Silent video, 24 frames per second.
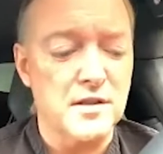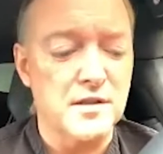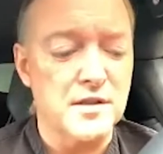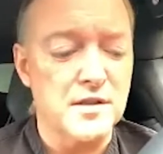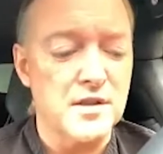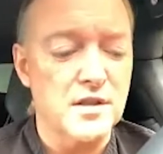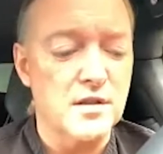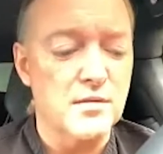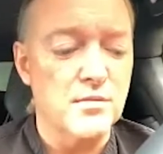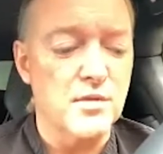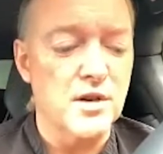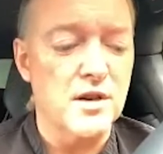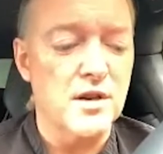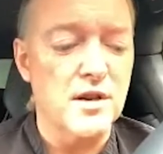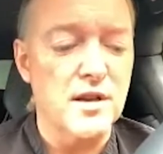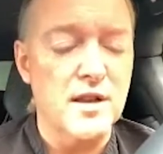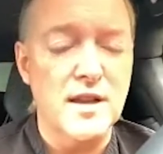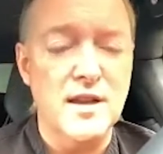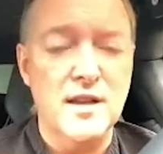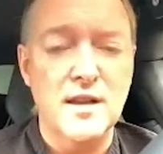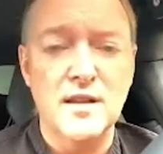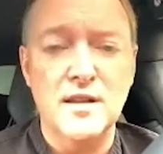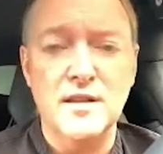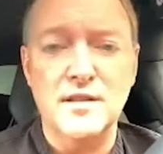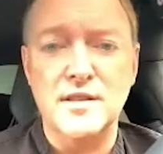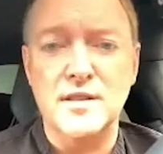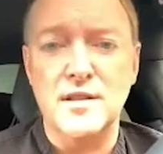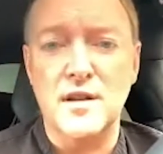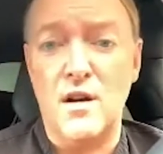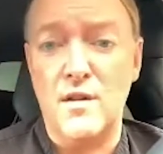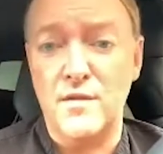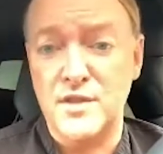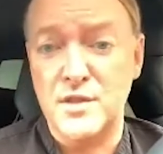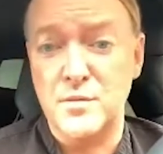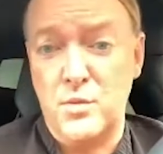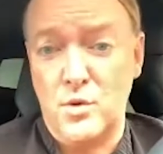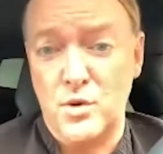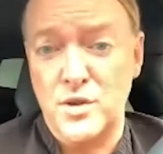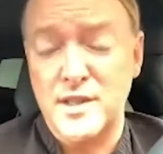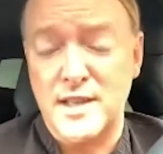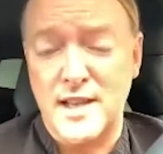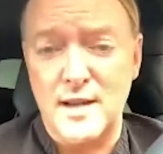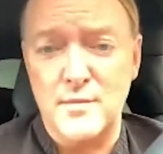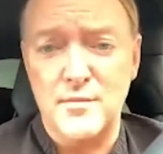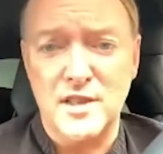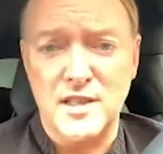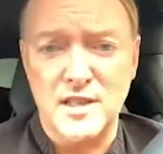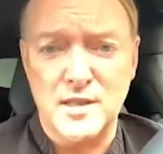consumer of sports
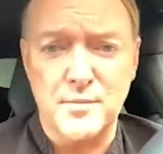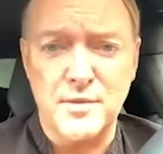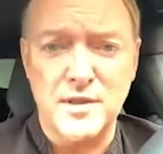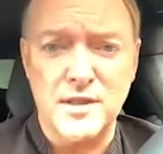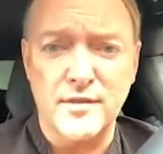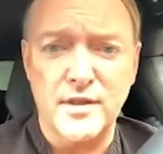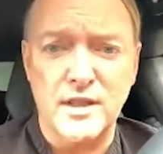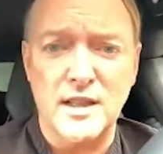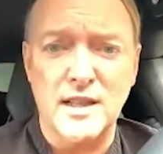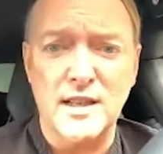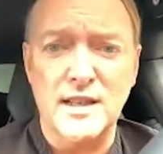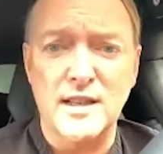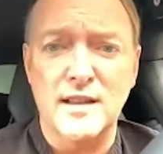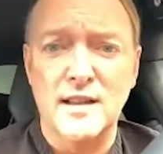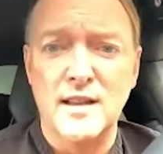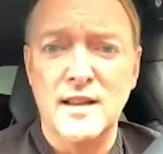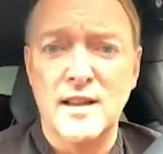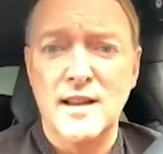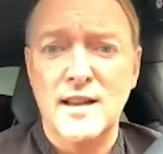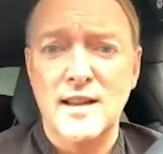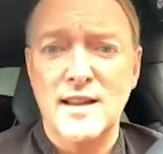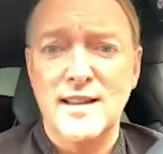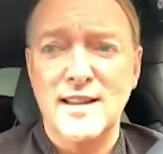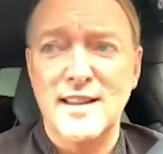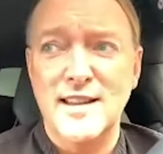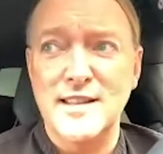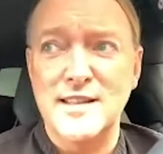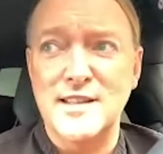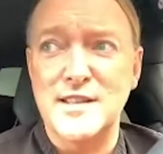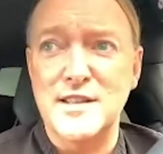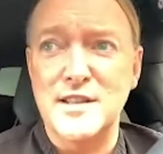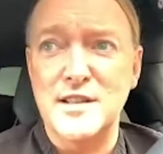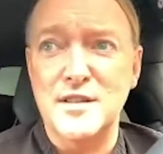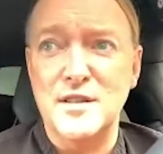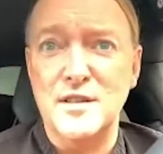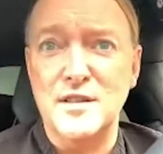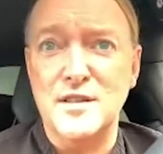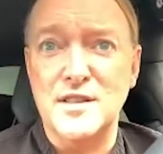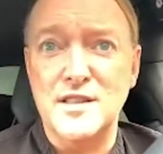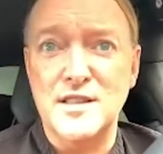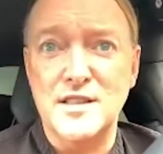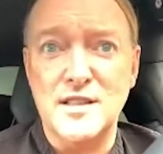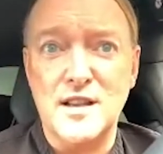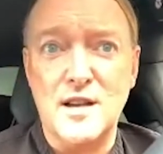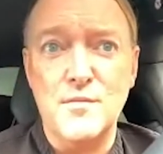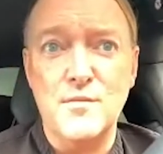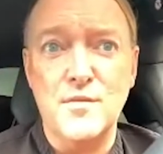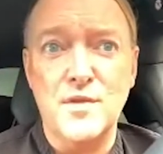gambling specifically is still
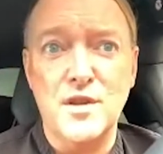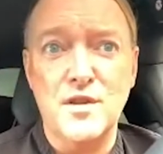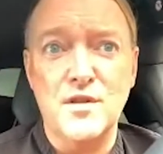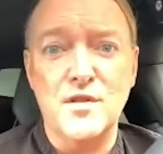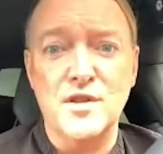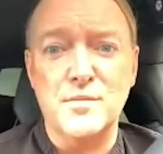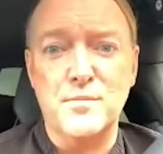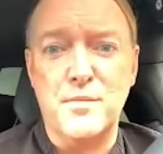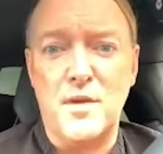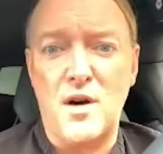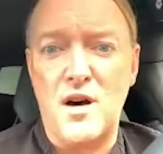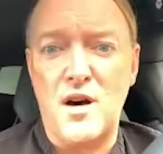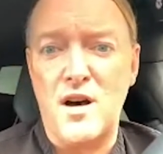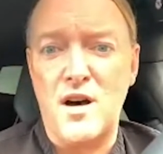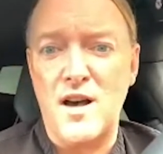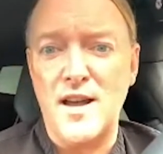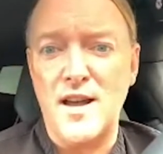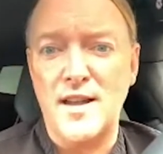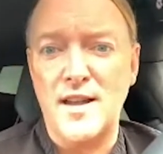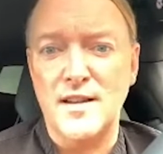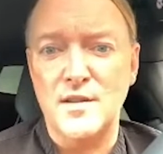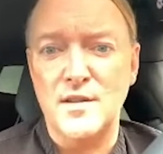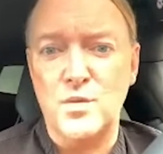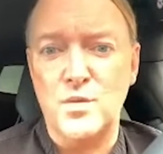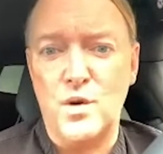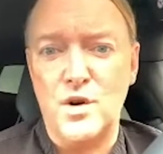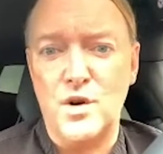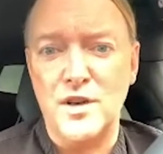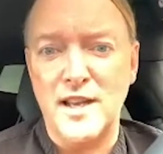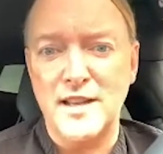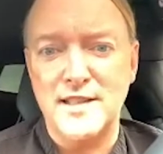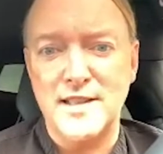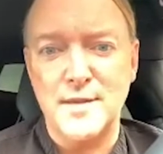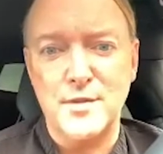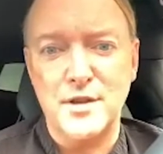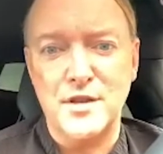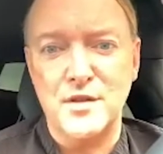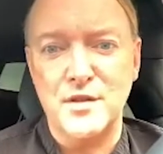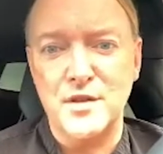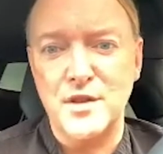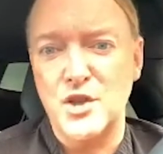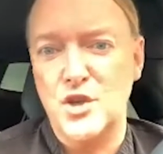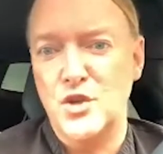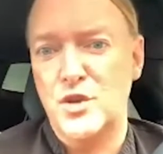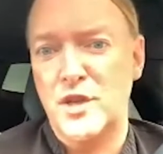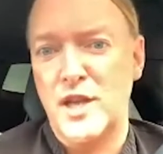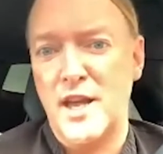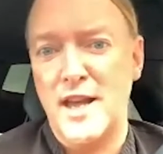some years behind what a typical
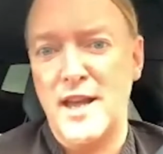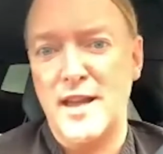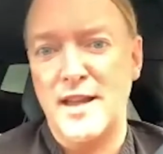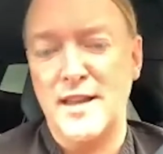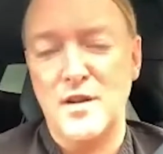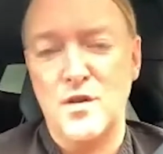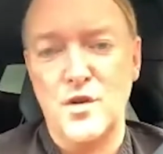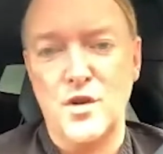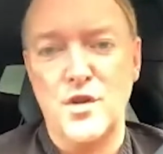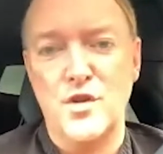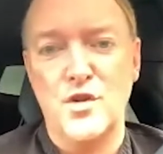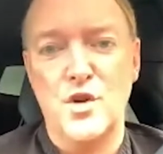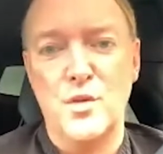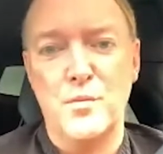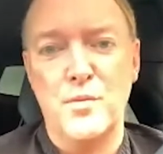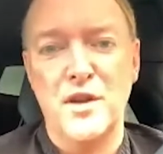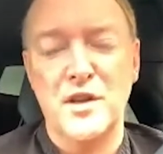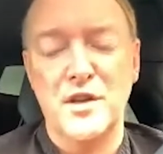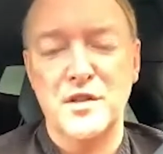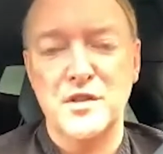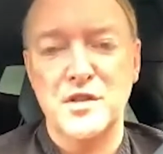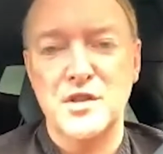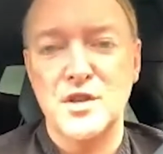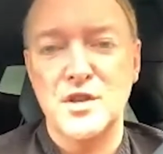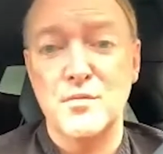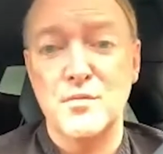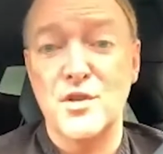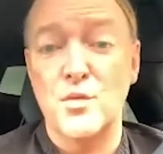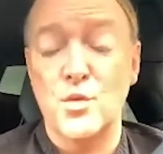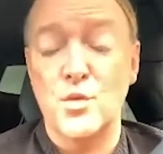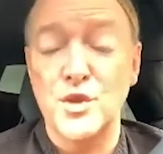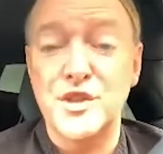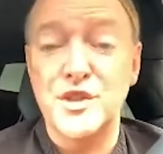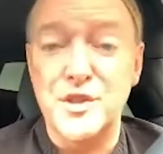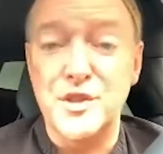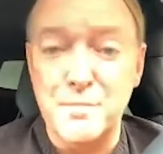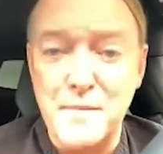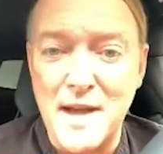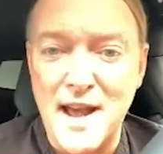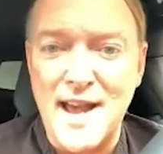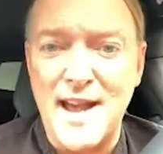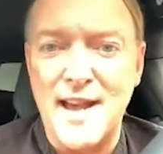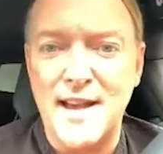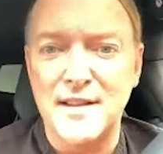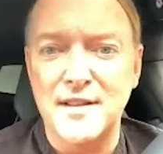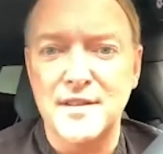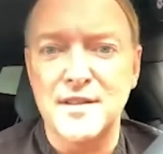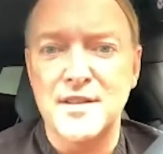UK or European consumer would
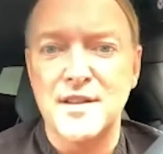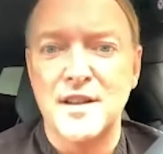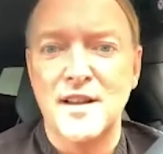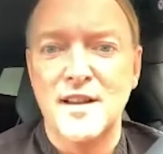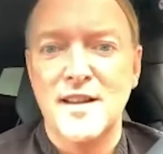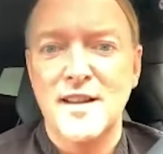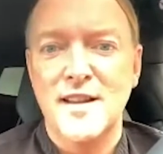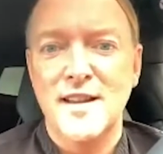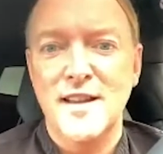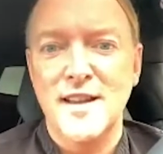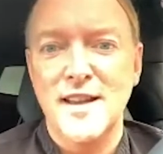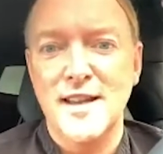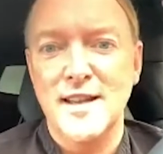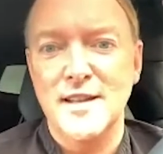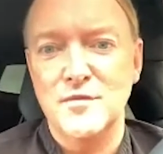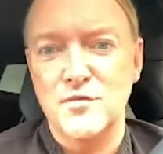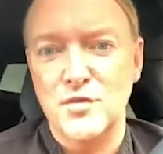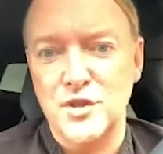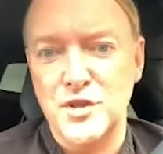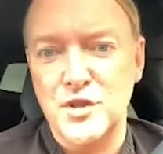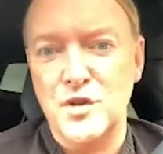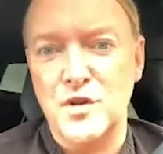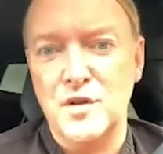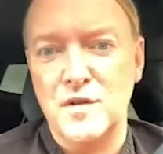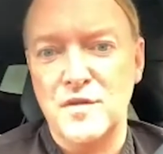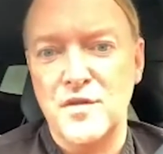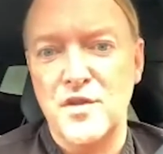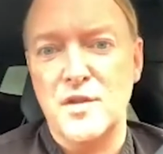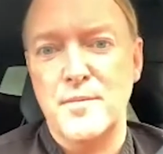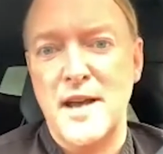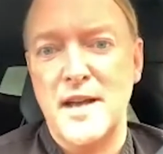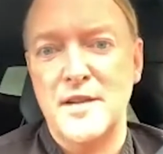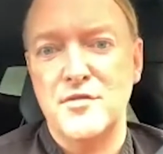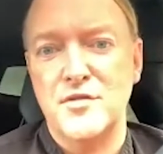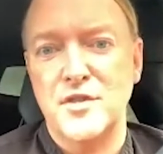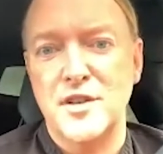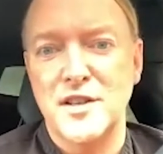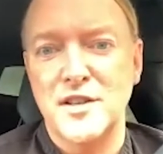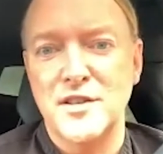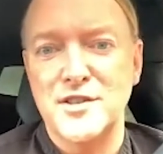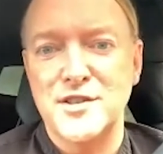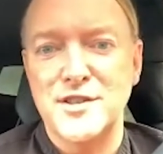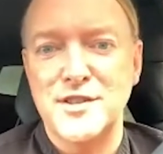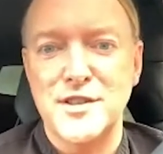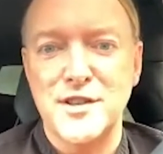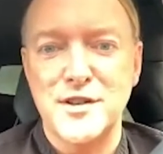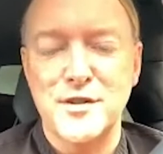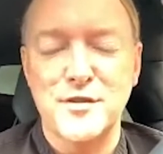demand in return for
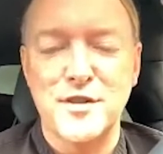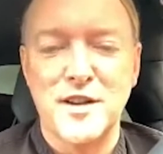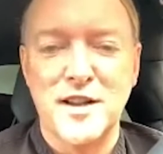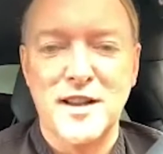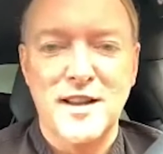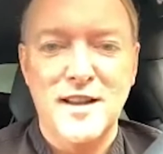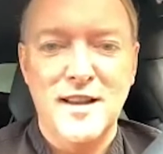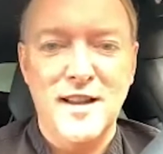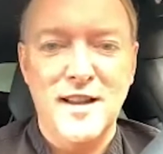patronage. So